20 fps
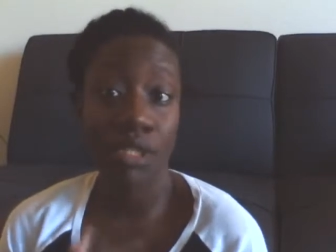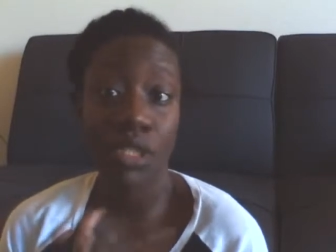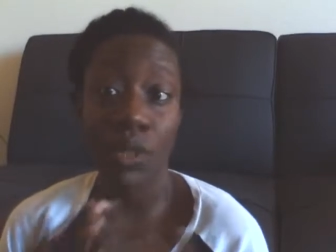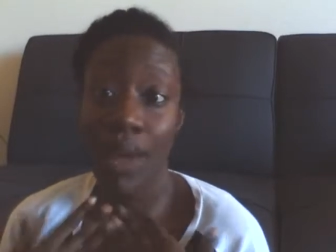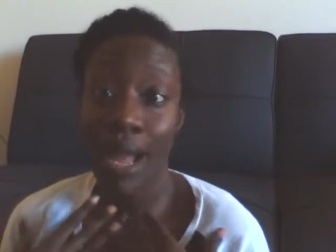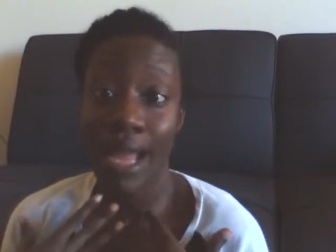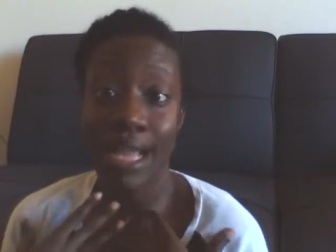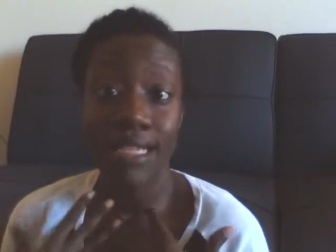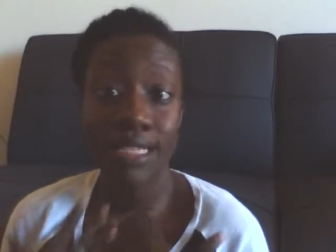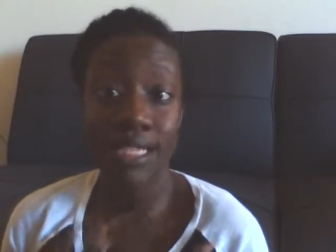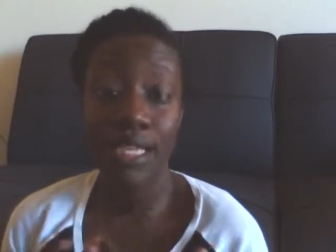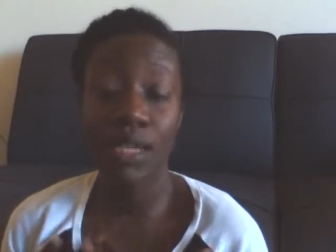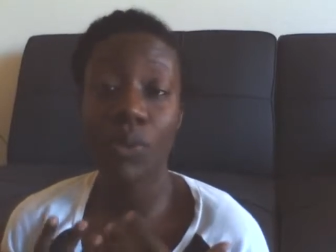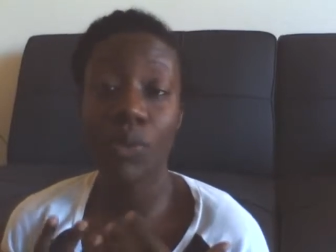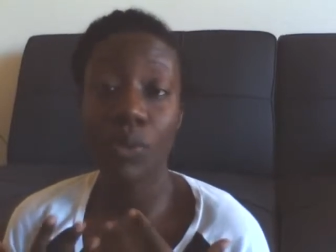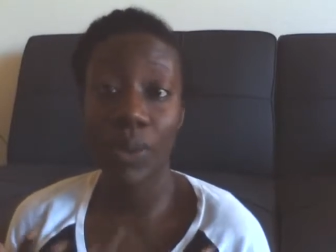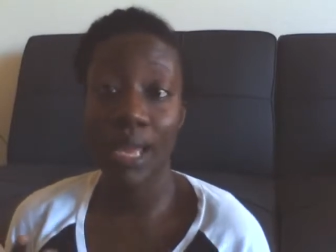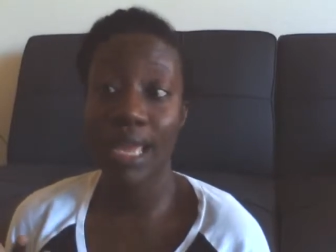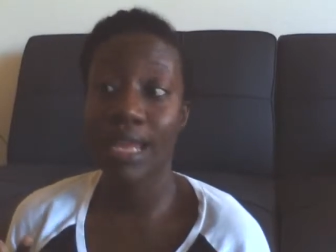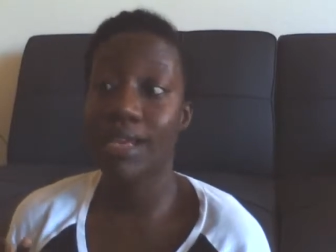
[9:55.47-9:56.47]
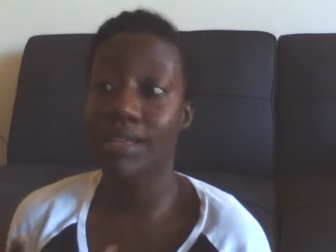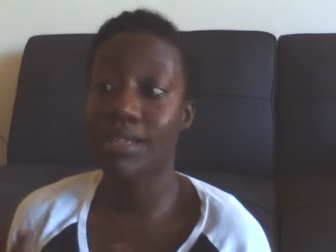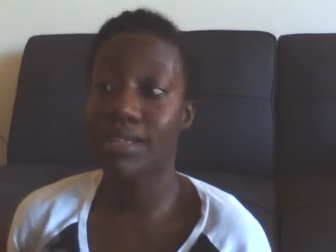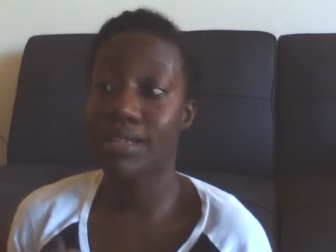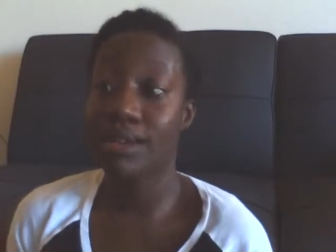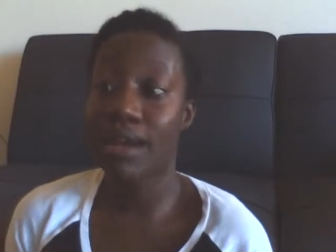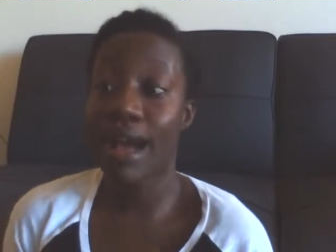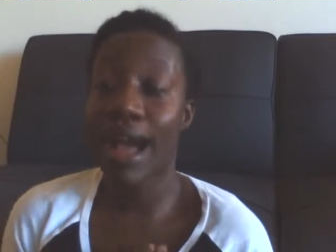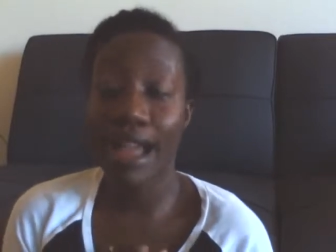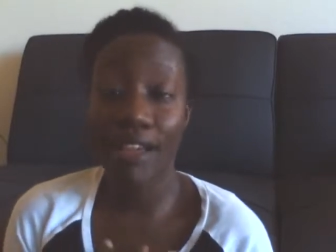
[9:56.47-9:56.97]
So I did wait
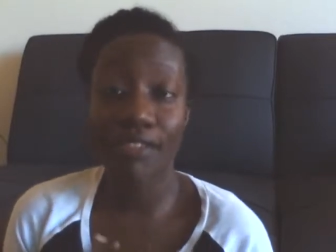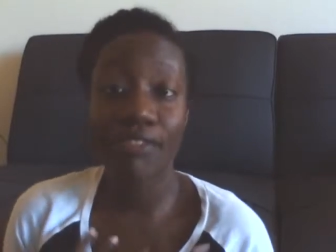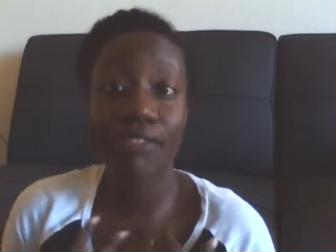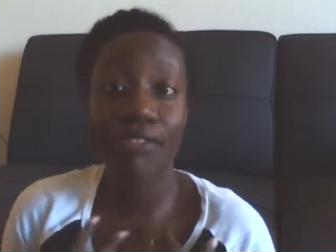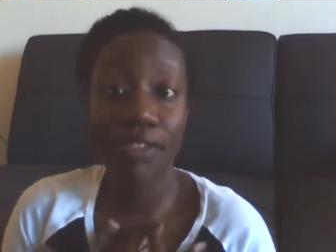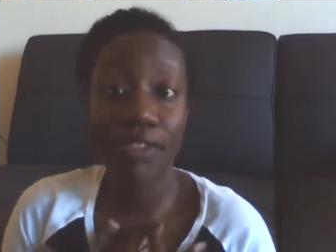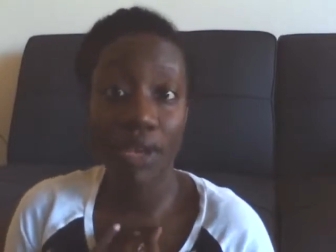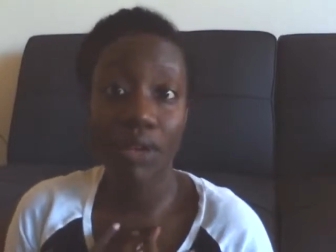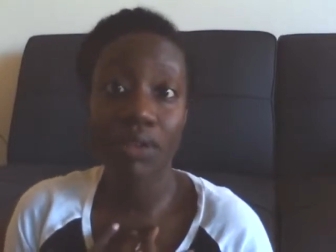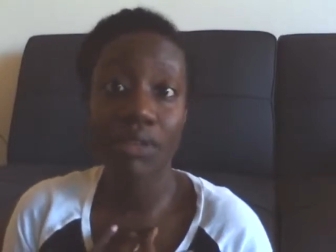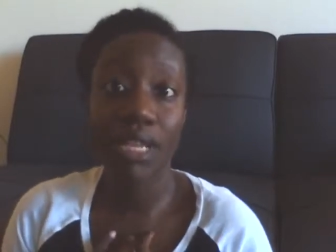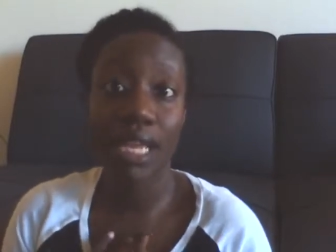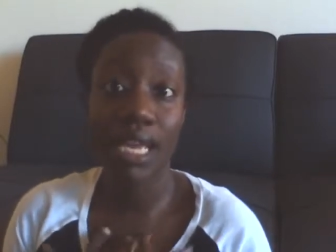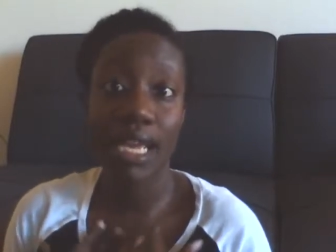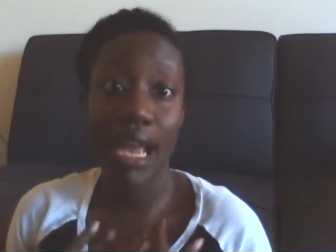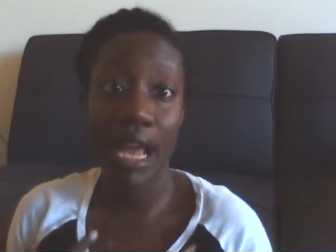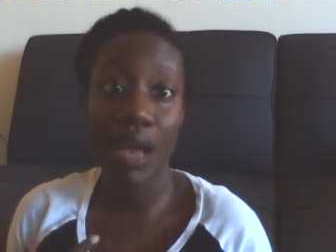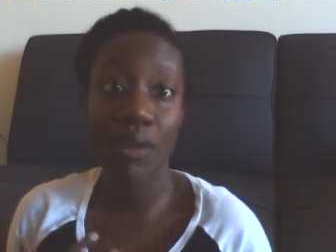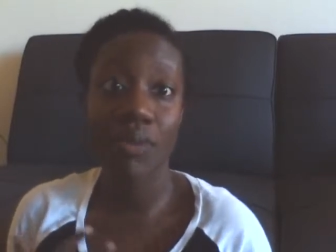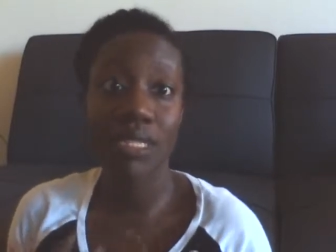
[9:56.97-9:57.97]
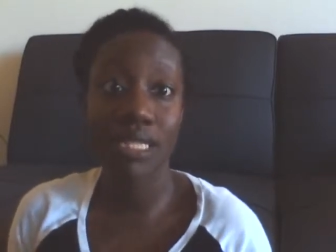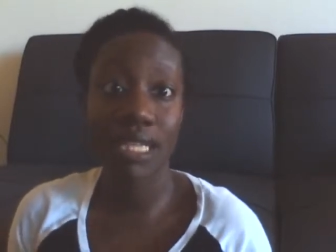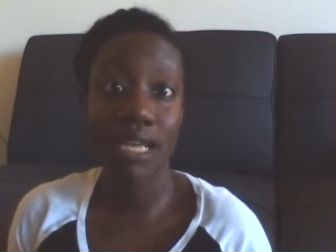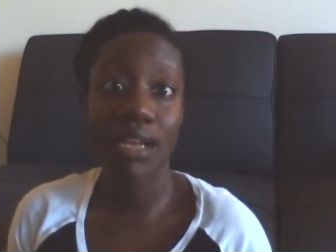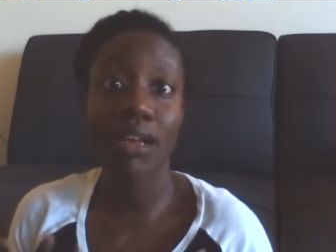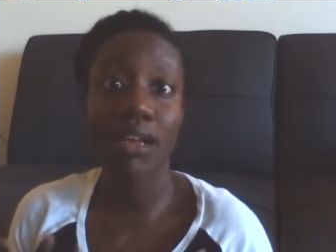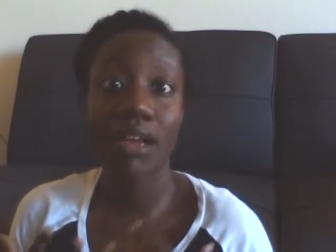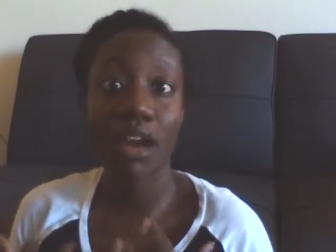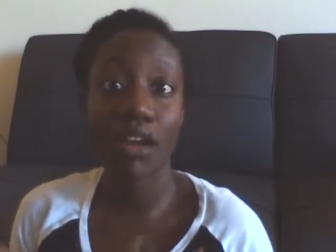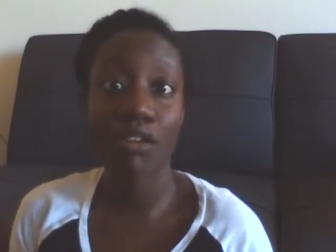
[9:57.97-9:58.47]
until I felt like I was
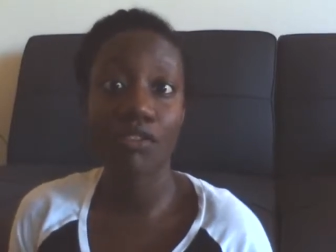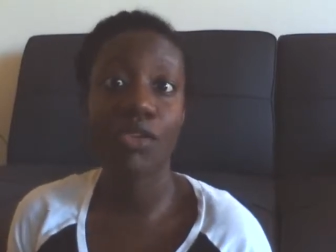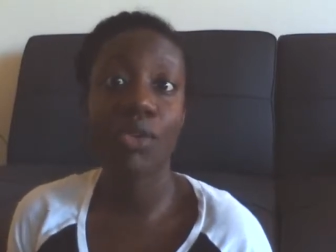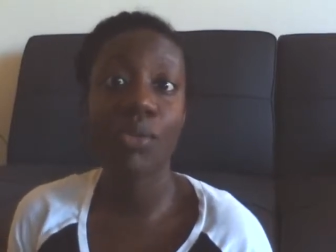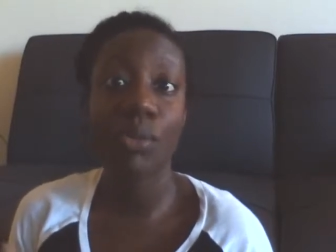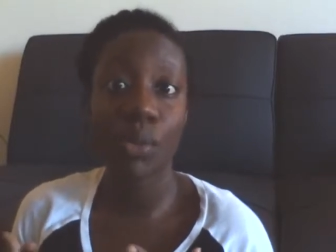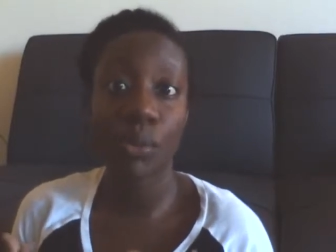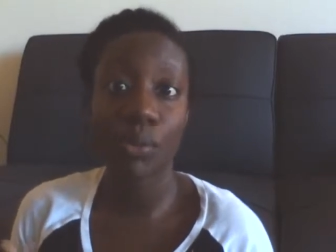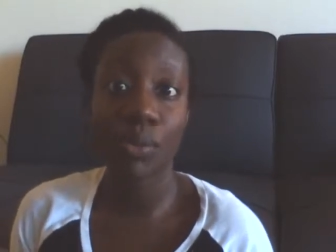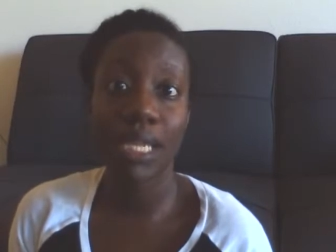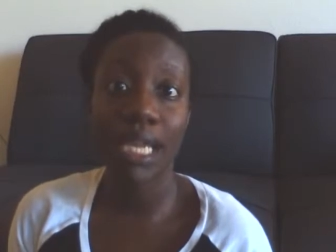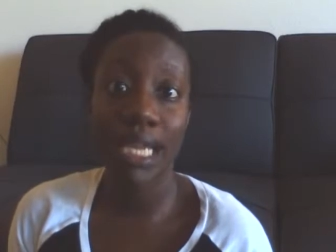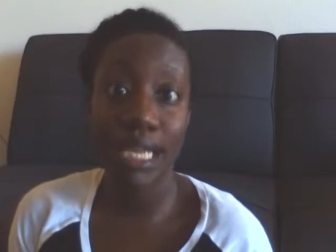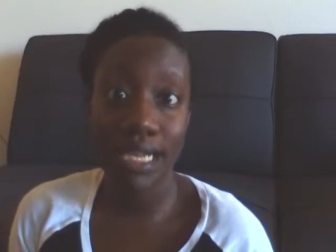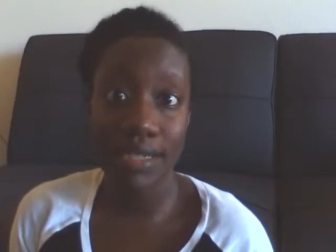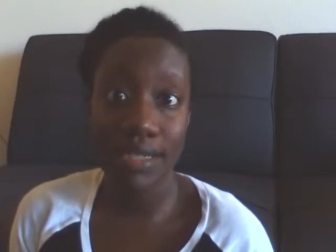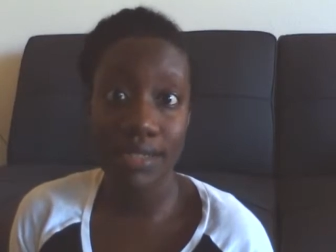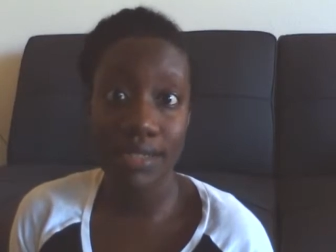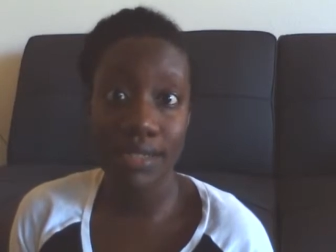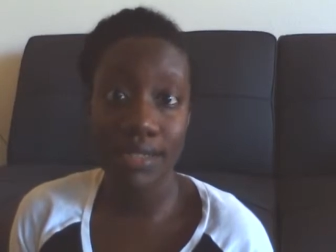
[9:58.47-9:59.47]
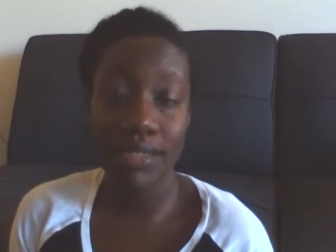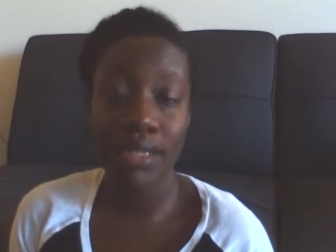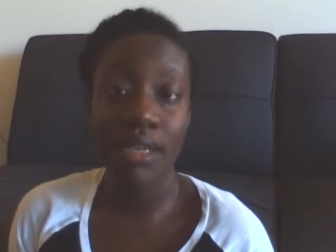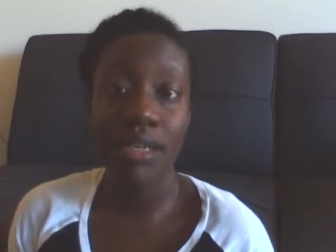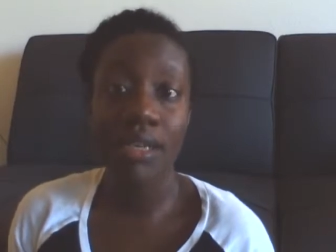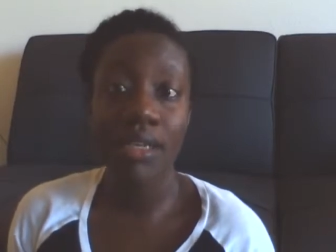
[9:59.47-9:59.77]
at a comfortable place,